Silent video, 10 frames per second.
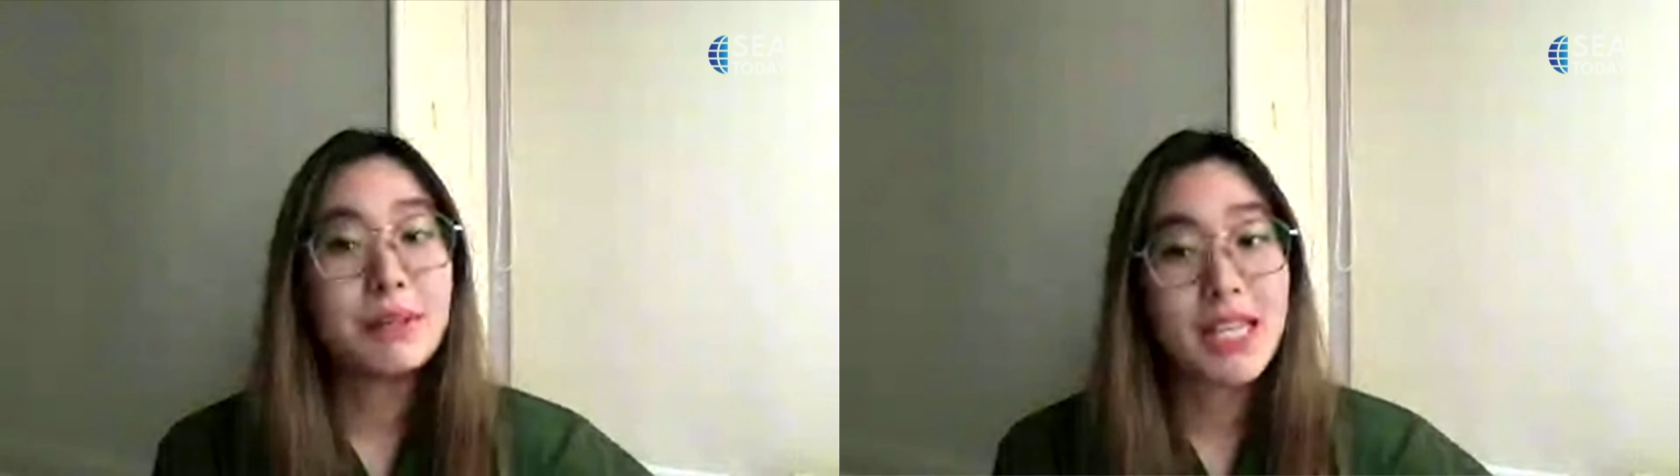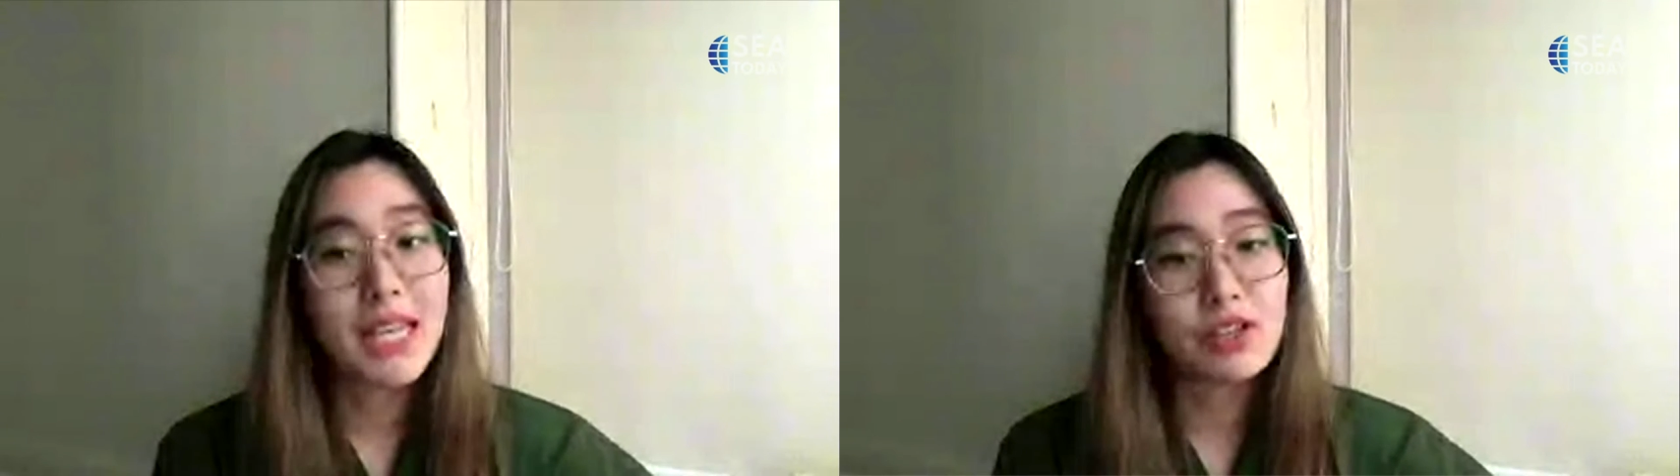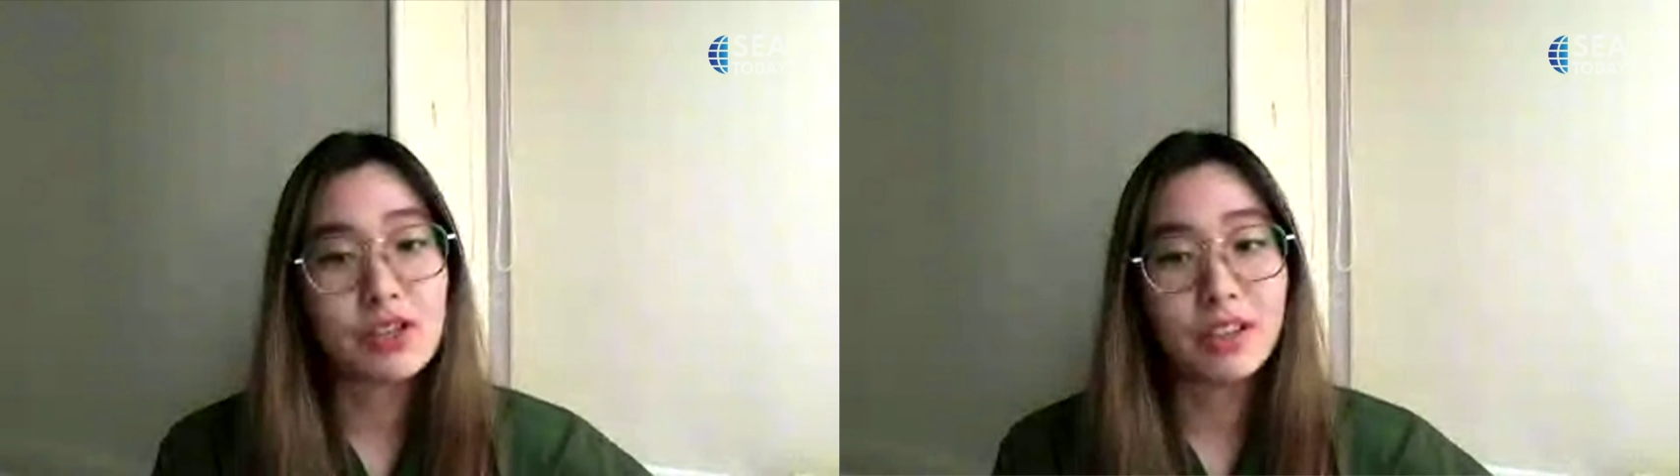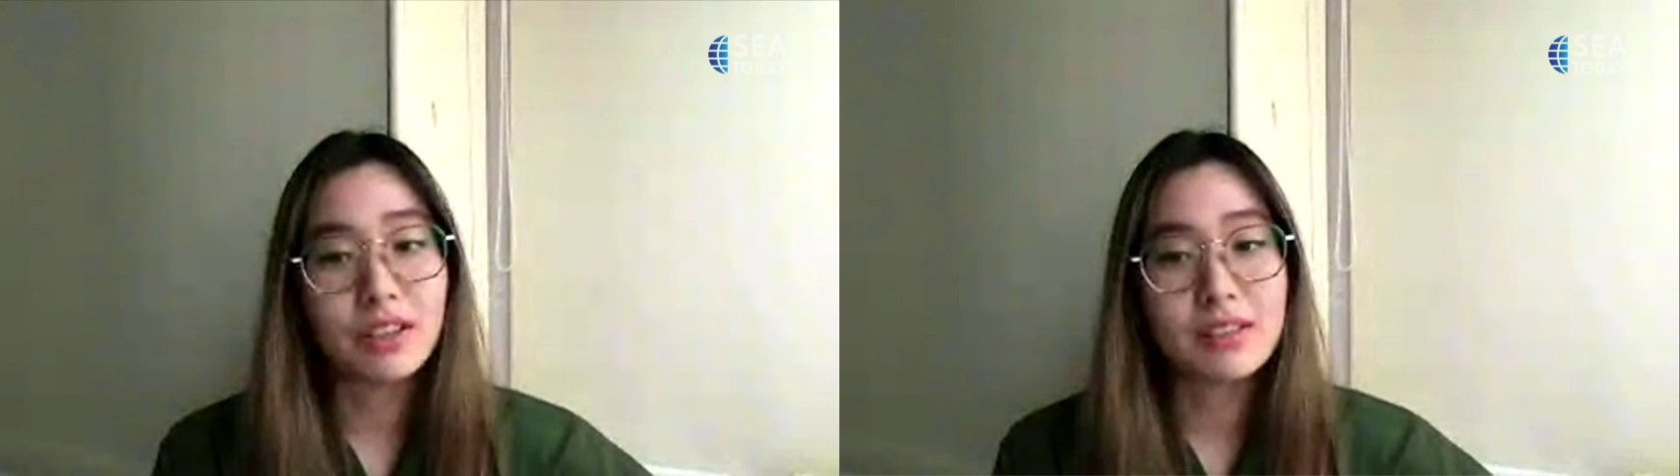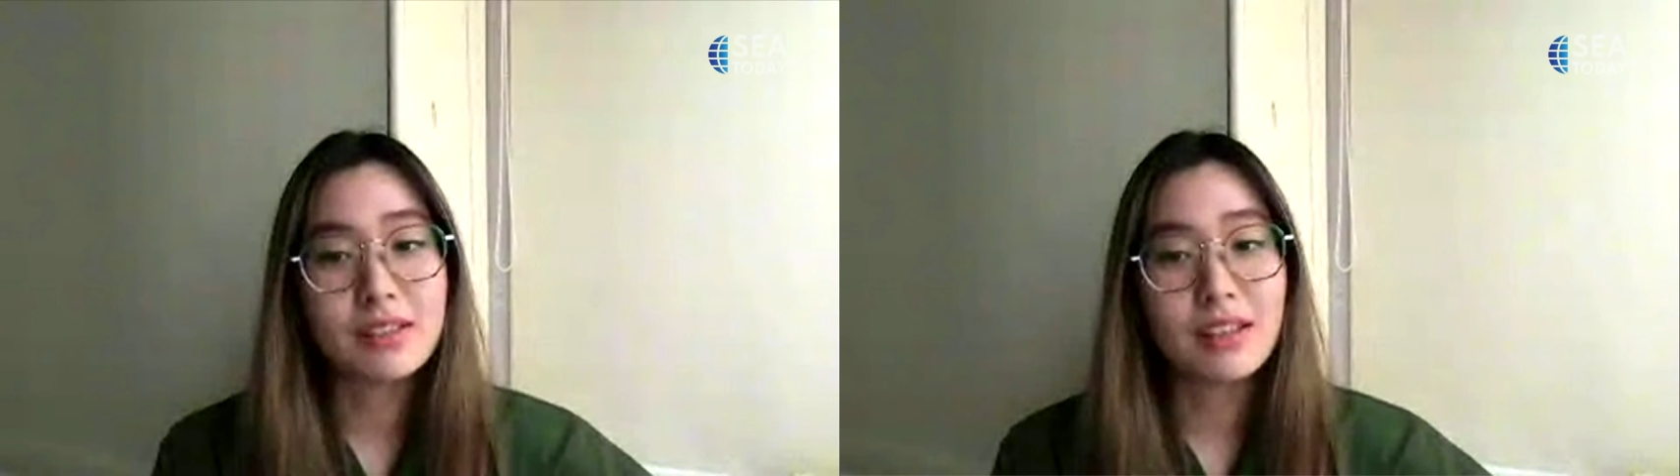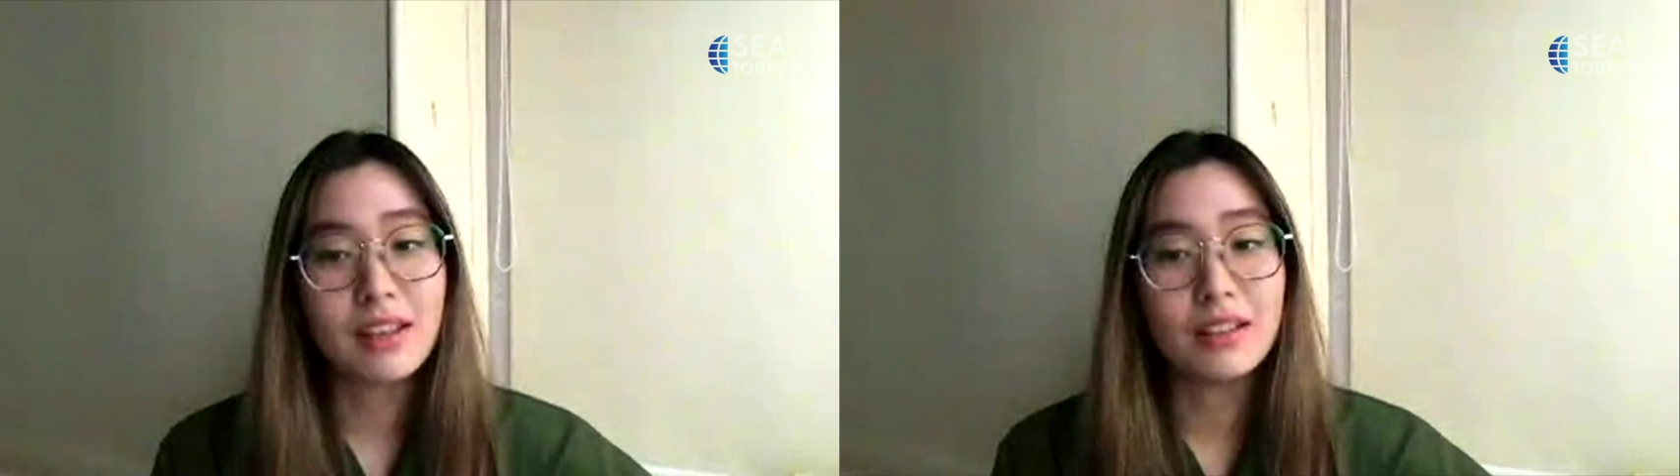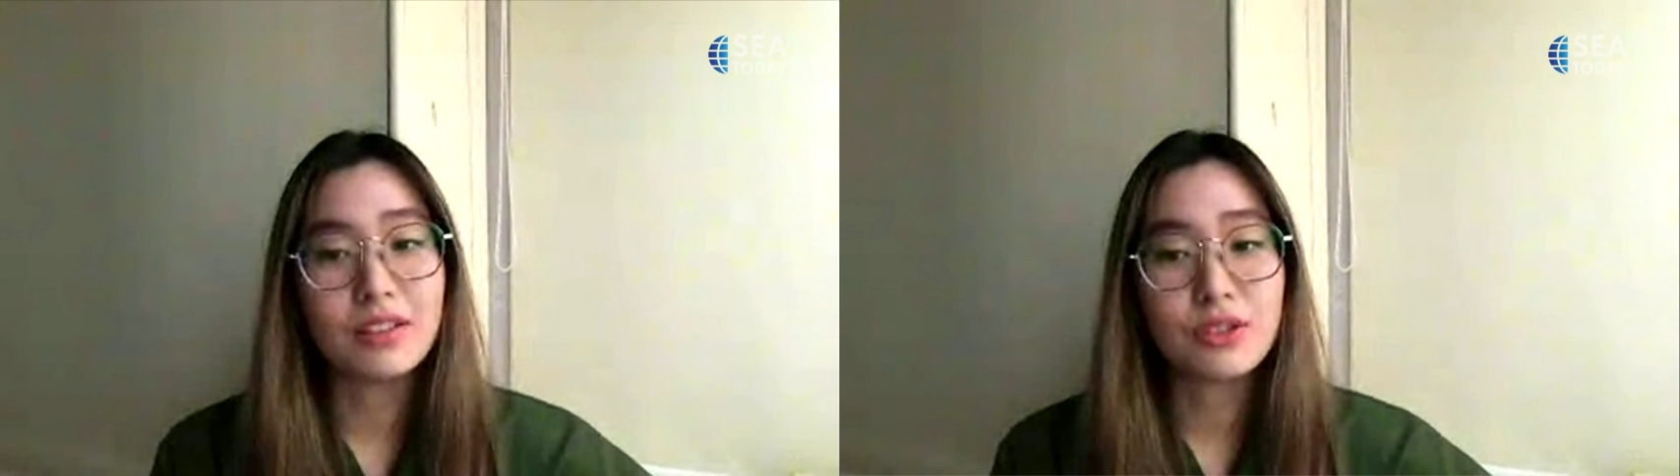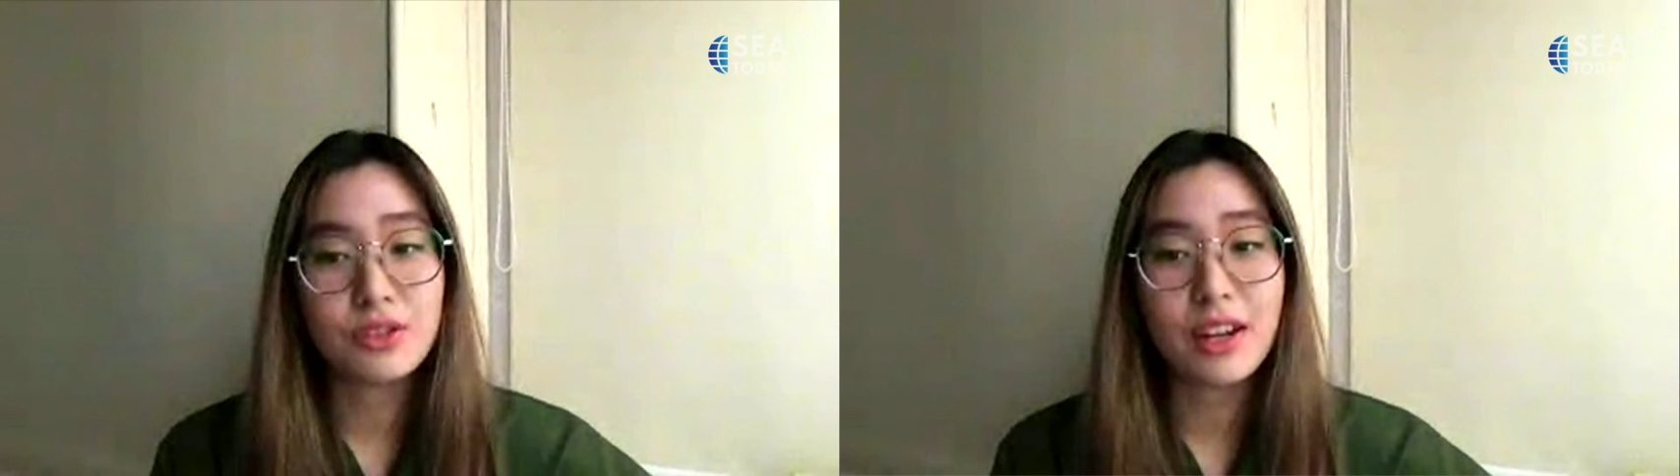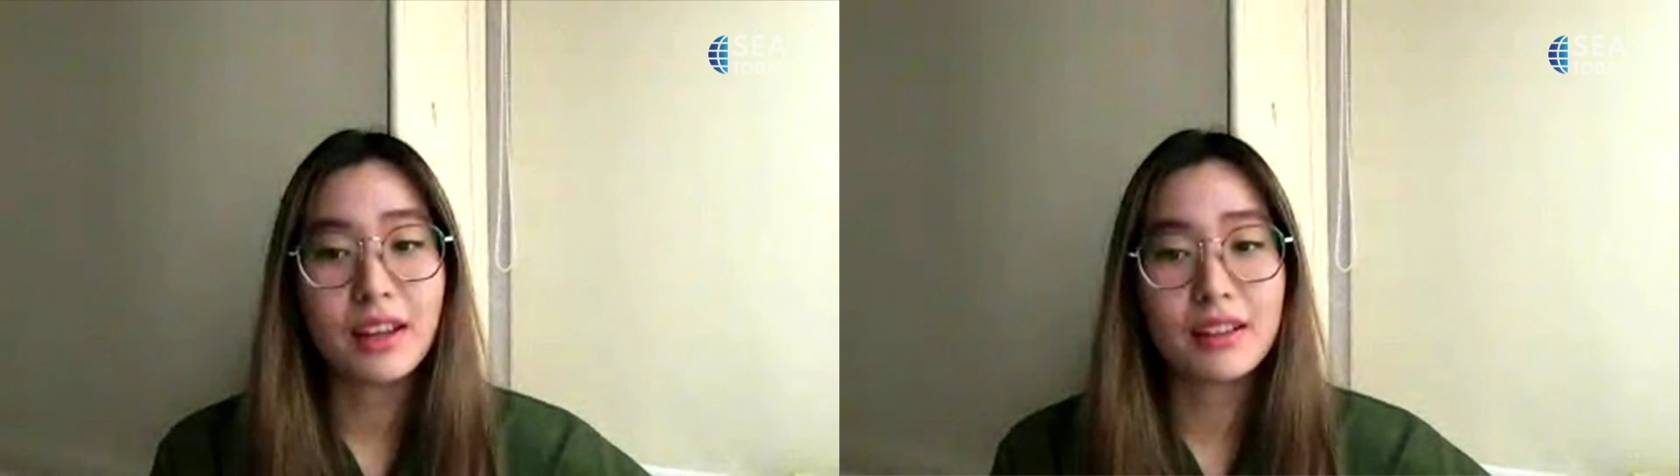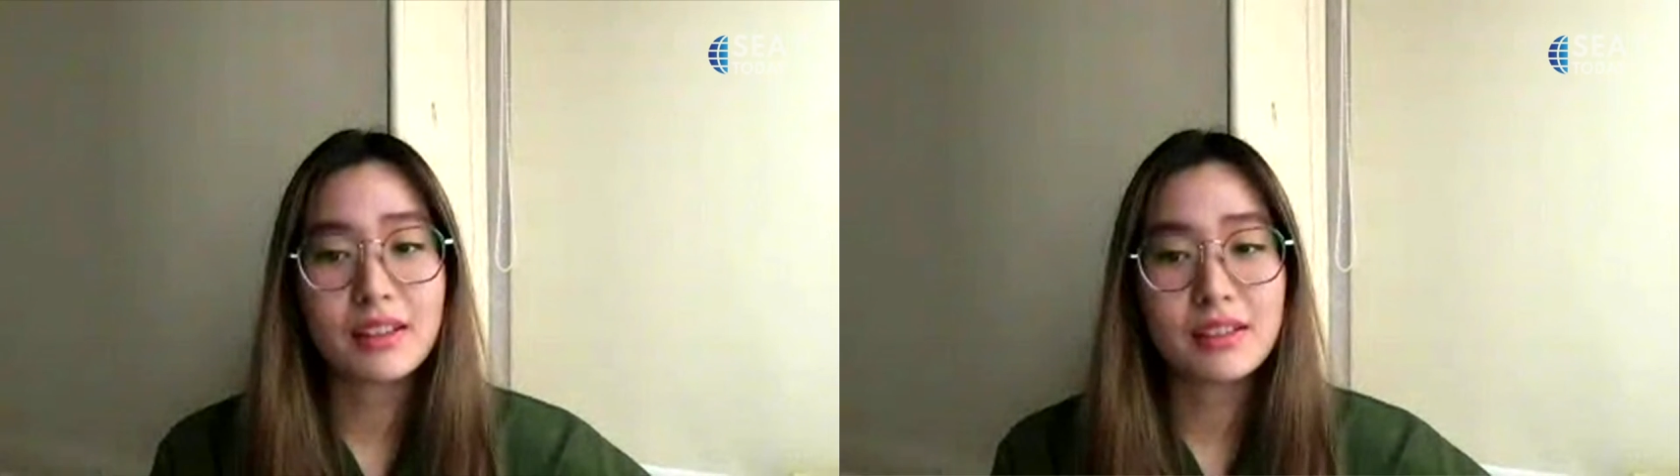limitations and
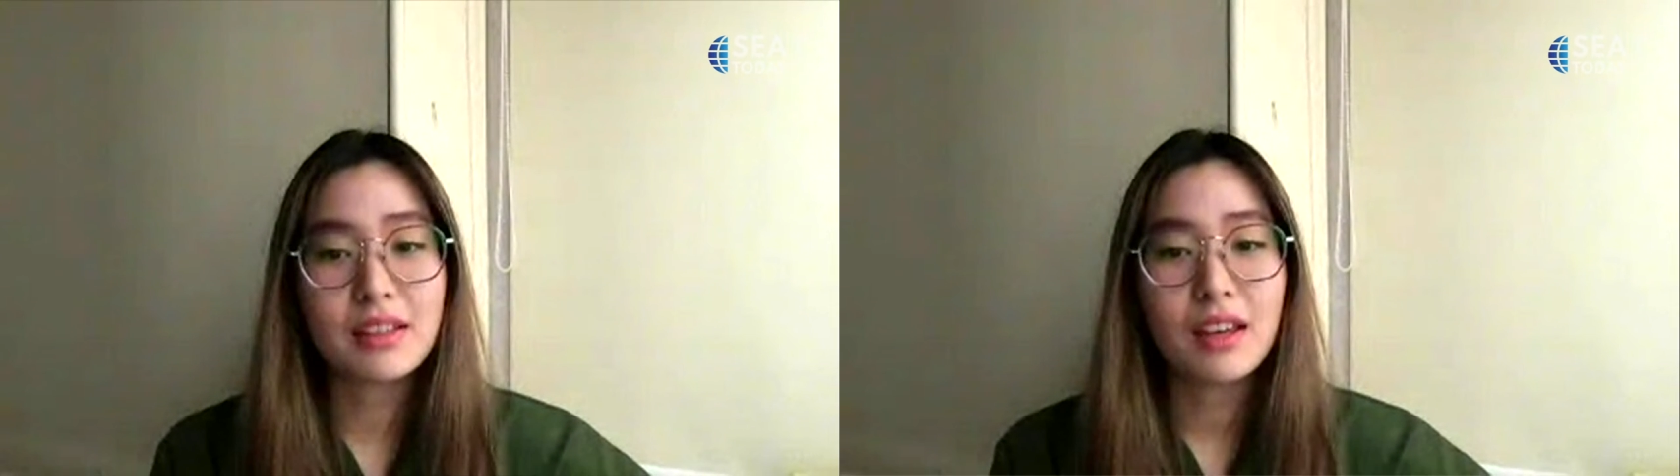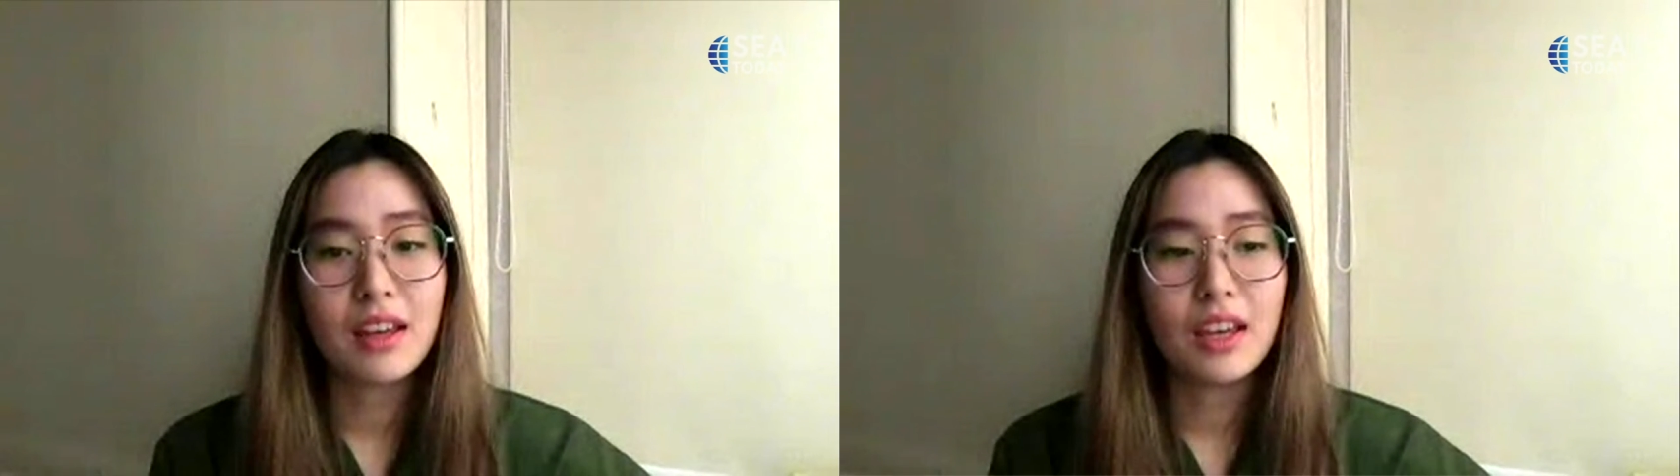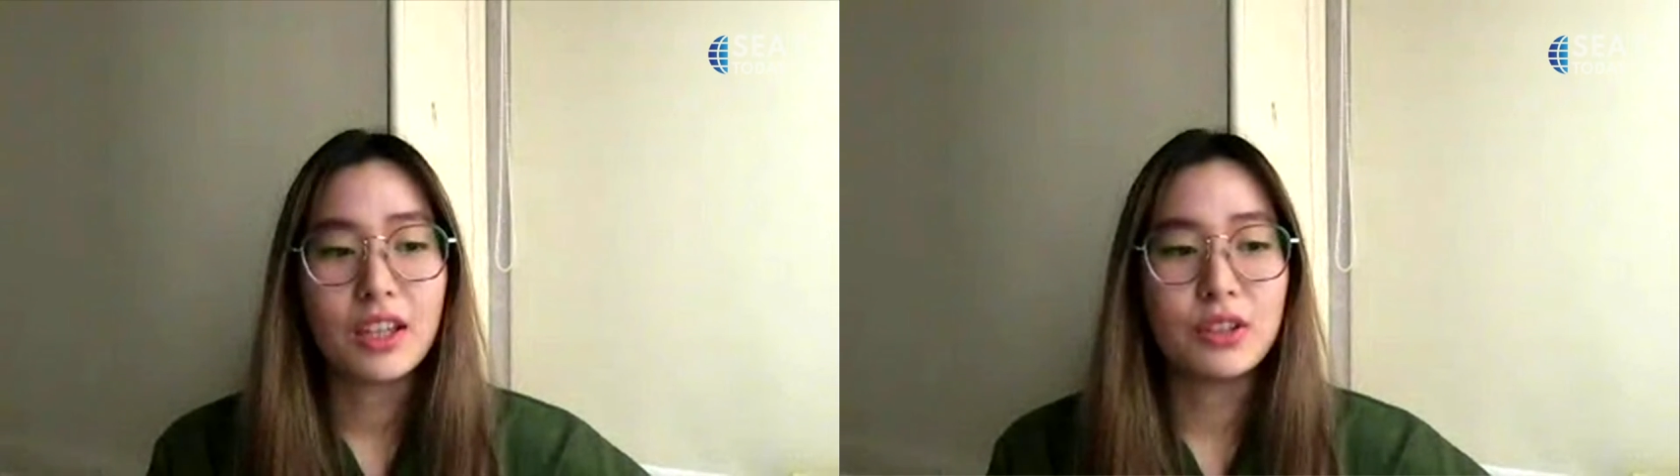strengths,